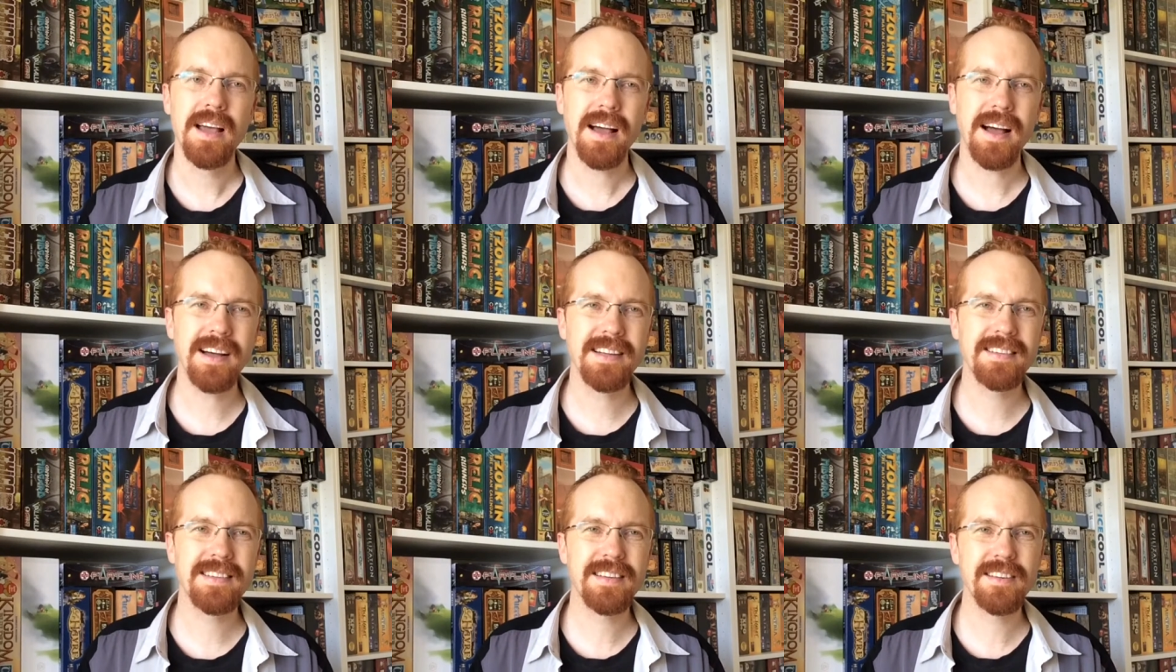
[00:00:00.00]

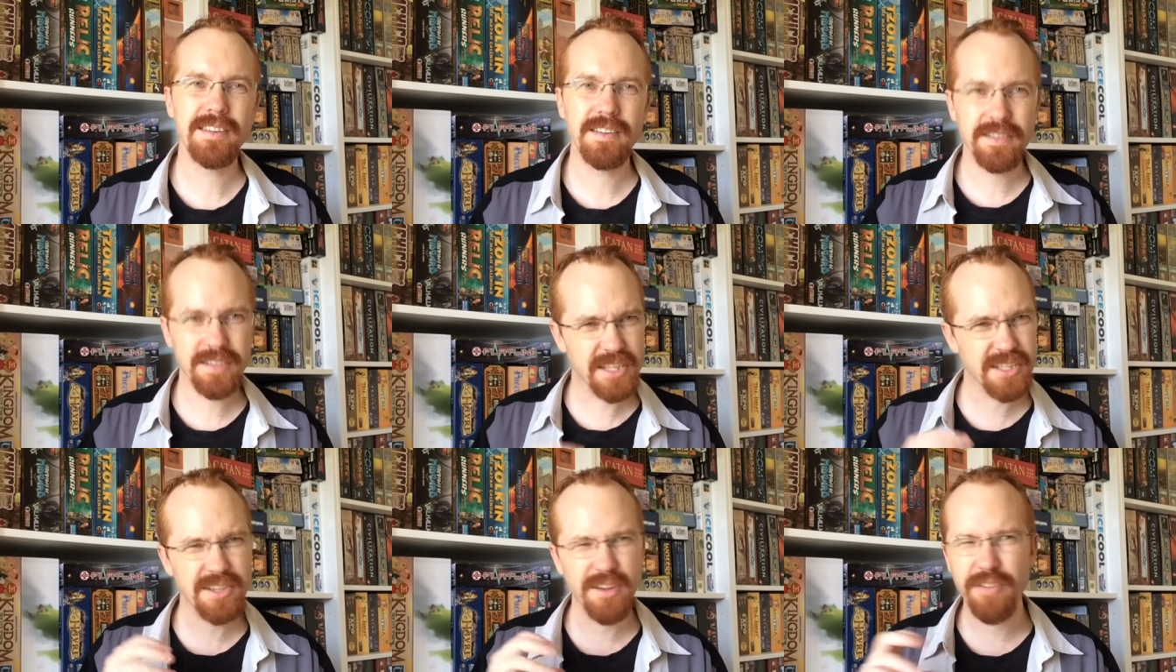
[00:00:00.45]
until
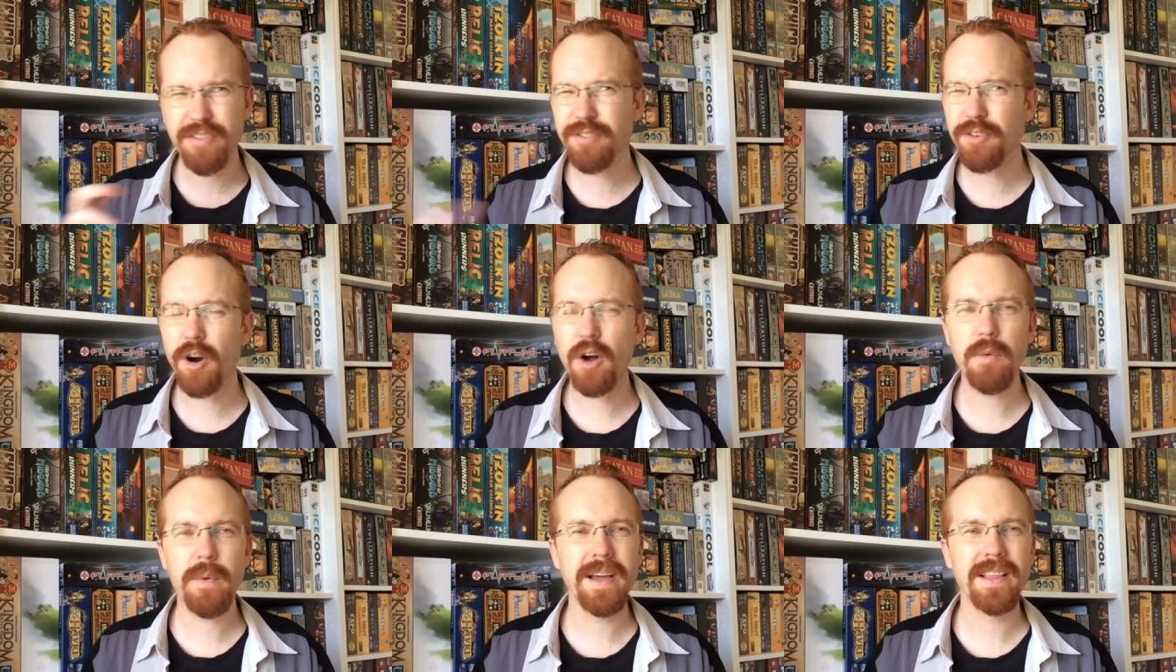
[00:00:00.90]
just a
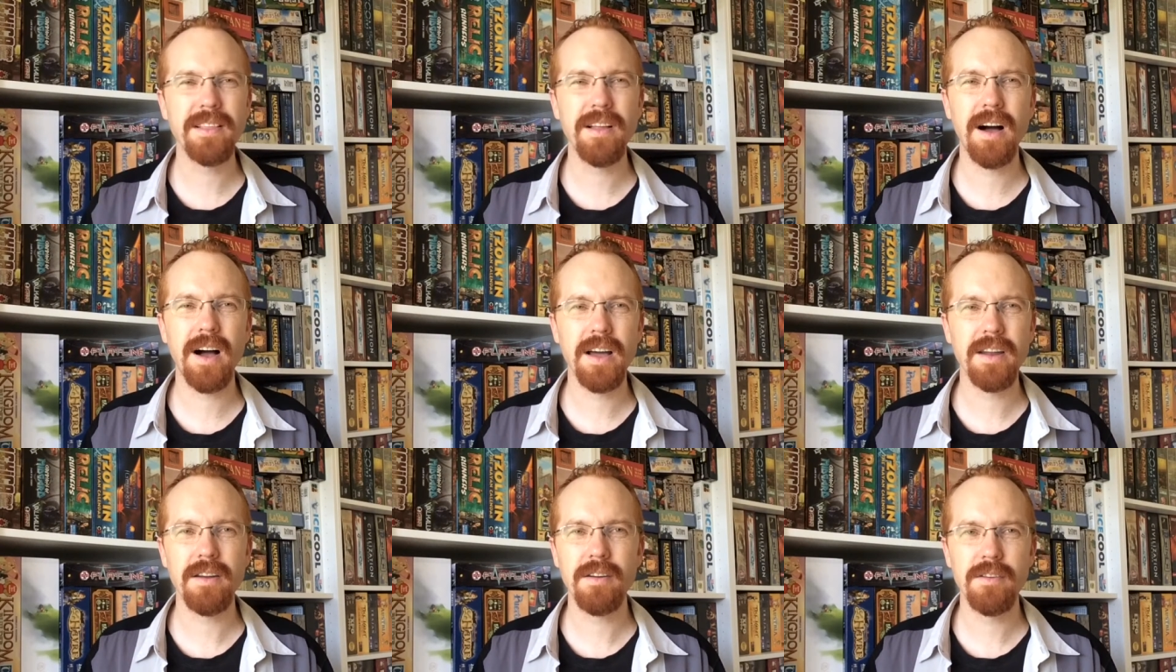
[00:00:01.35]
throwaway
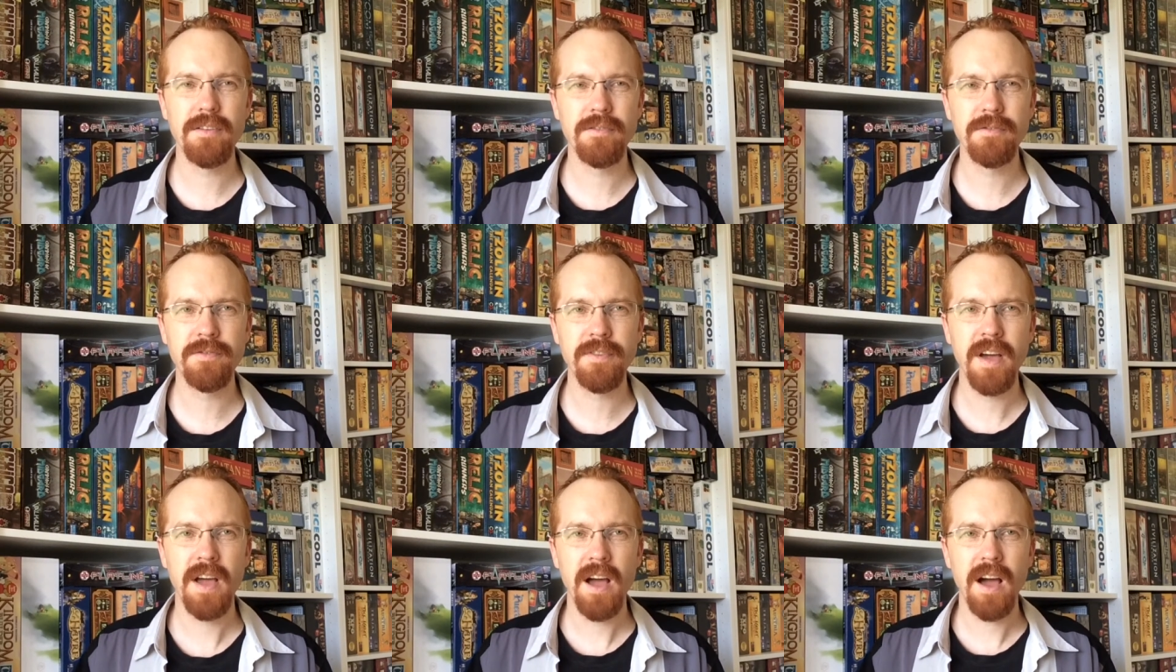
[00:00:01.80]
line
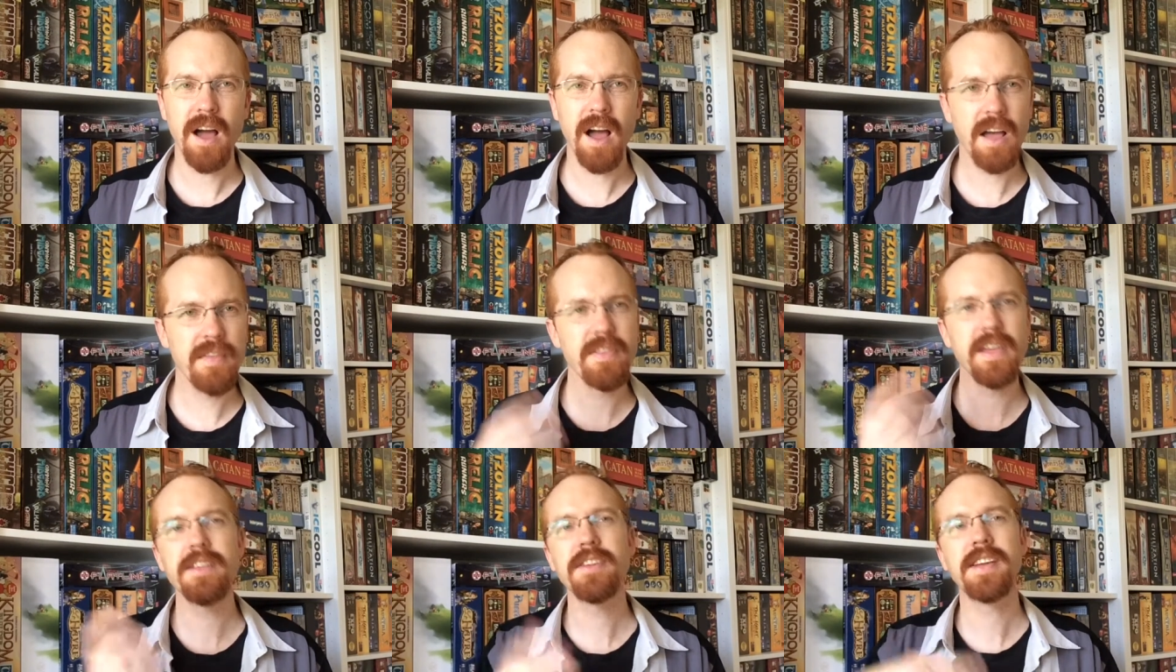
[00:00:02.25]
of,
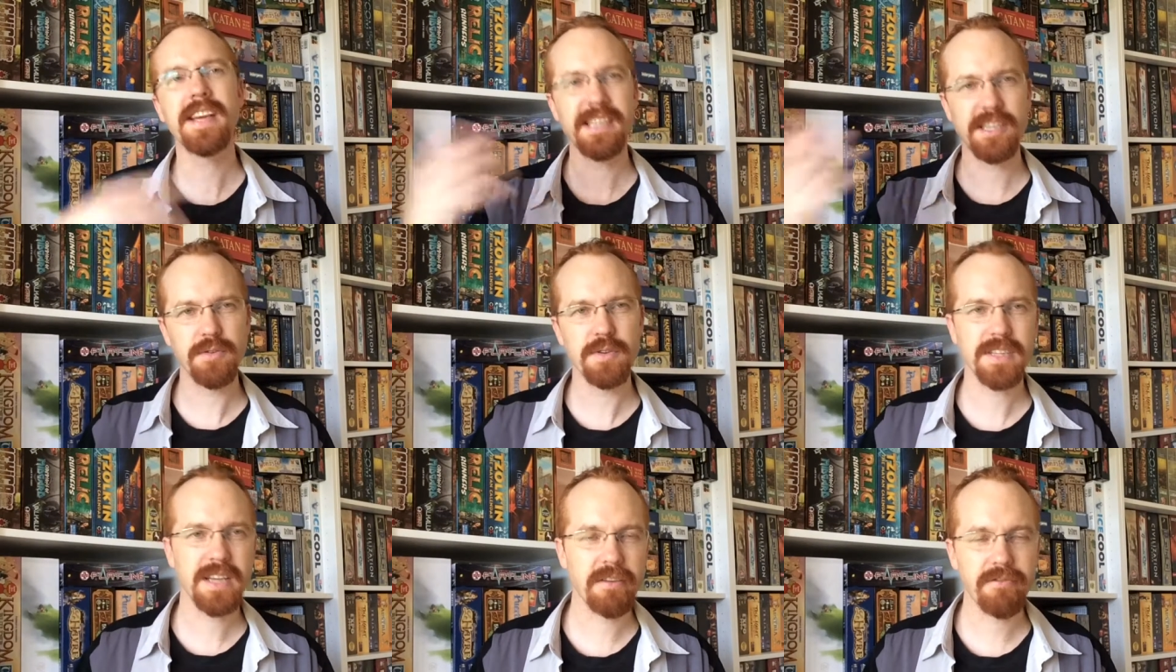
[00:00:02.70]
and then you get
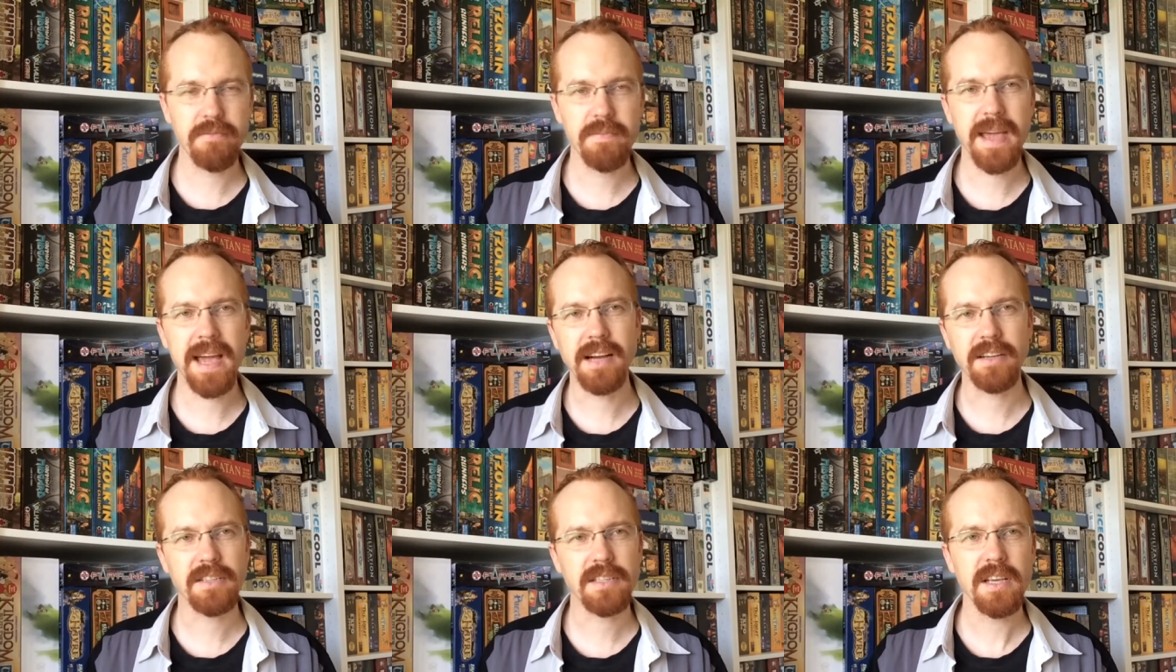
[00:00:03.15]
to escape from the
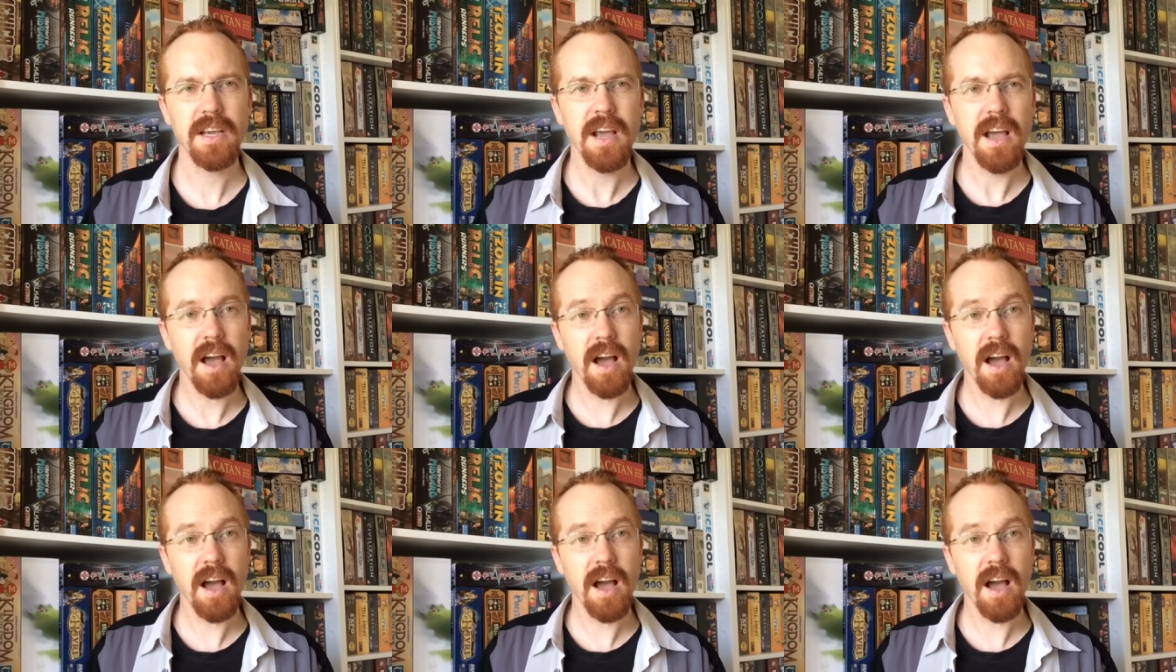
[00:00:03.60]
house.